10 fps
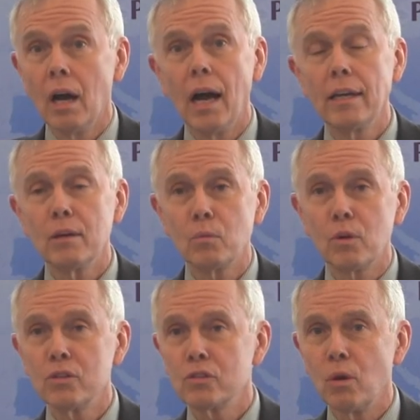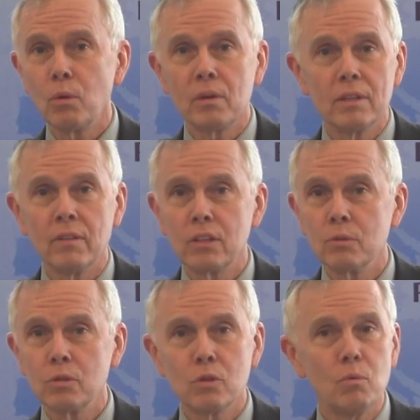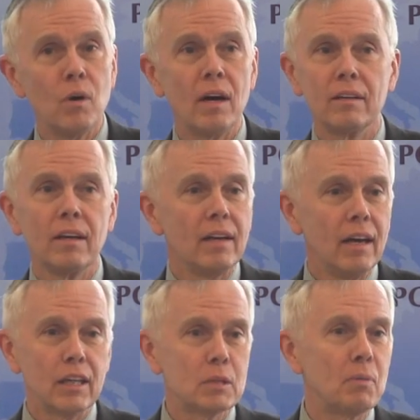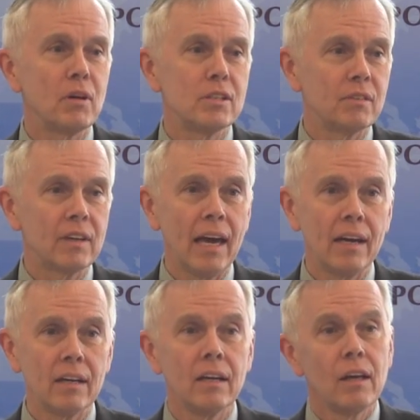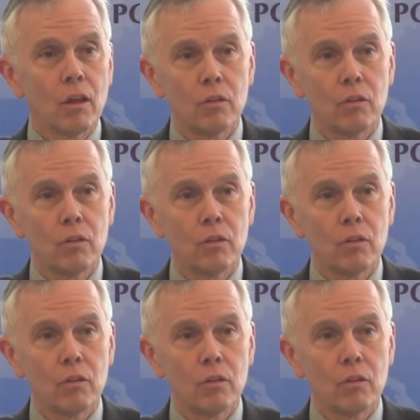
high net worth solo individuals who want an experience of Canada.